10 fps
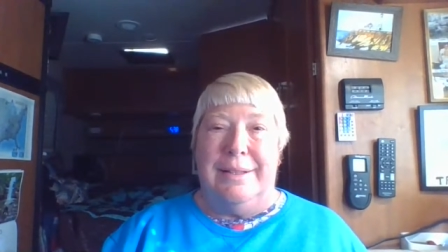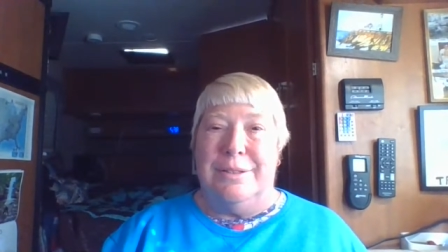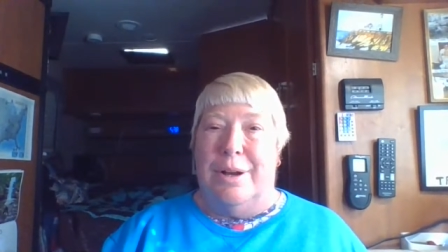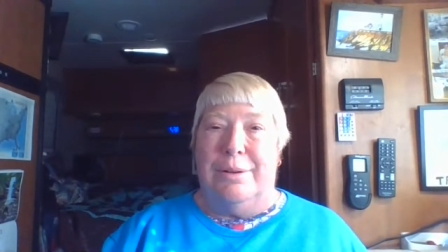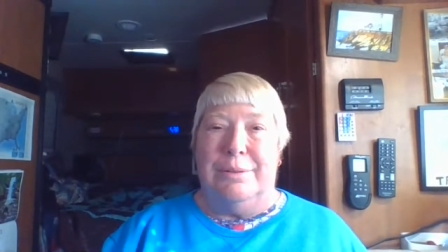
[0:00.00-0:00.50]

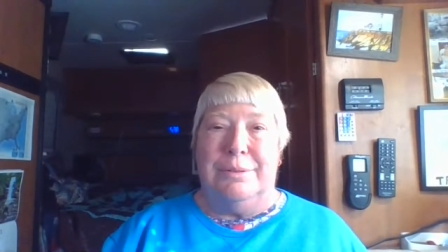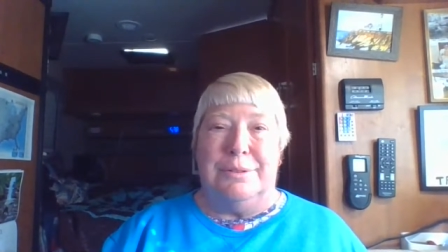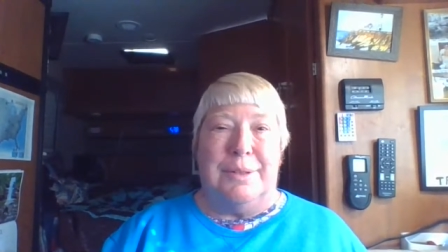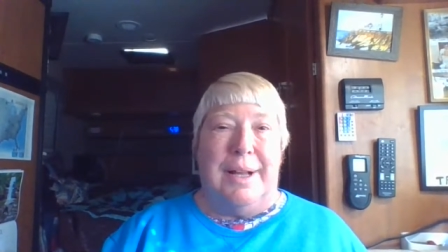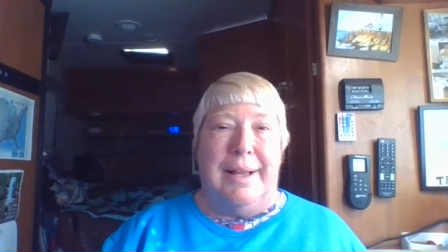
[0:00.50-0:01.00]
don't
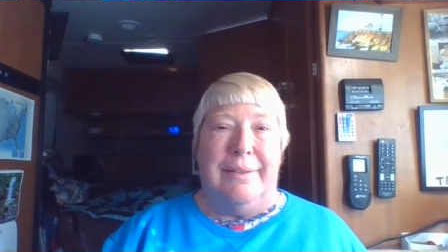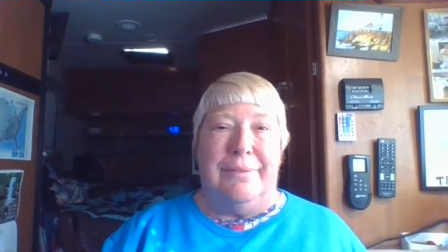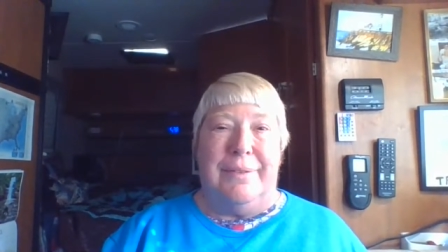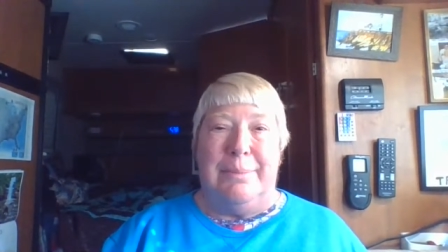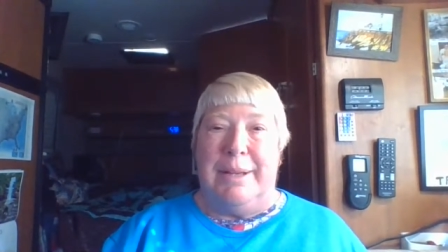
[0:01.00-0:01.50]
drive
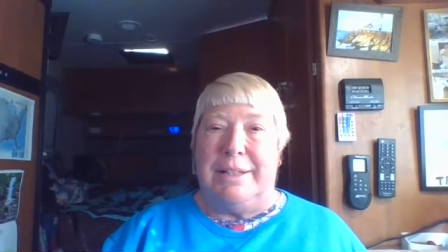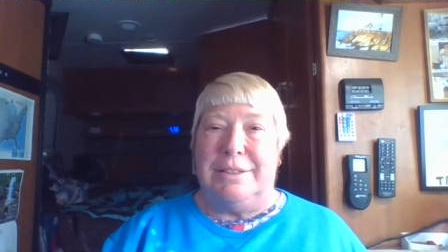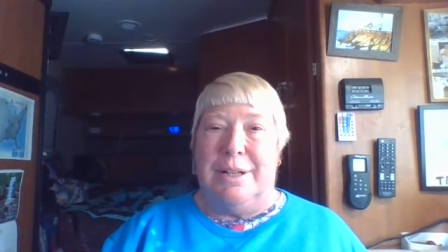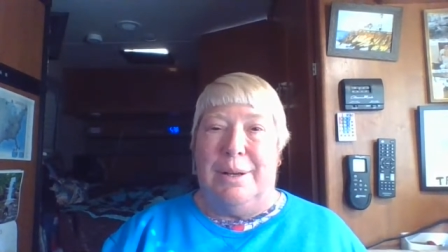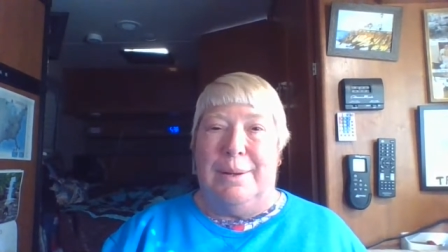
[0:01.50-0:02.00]
in
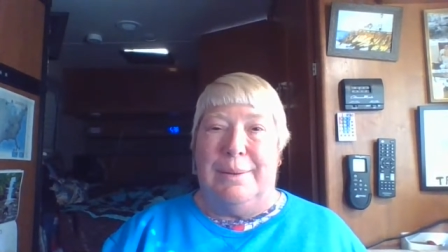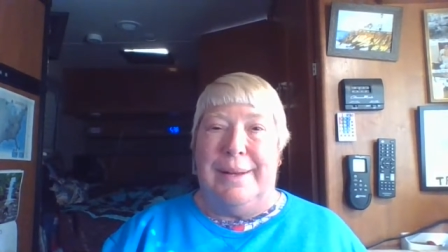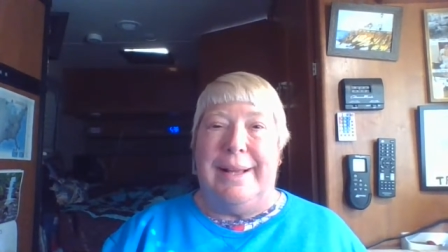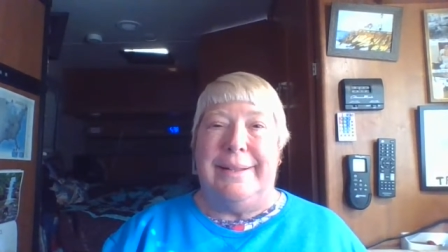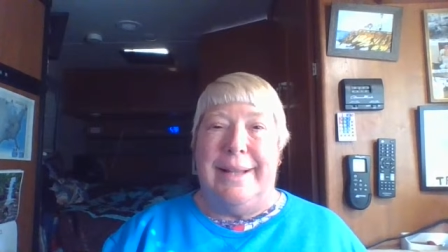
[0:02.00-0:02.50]
Mexico
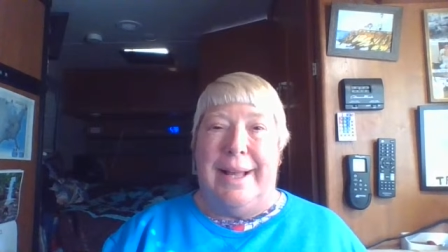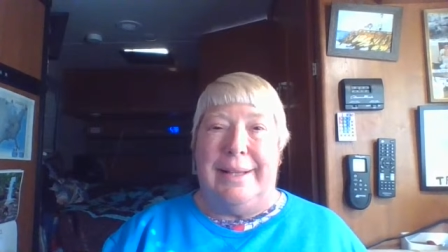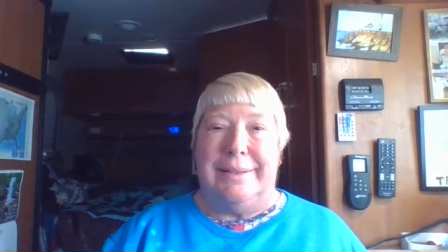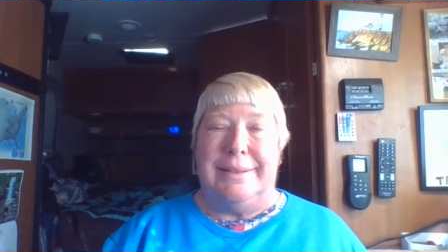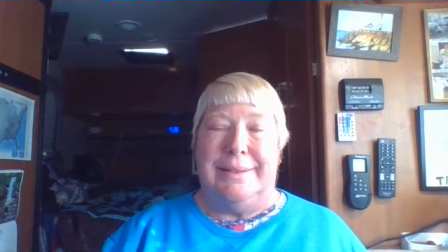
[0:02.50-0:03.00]
at night.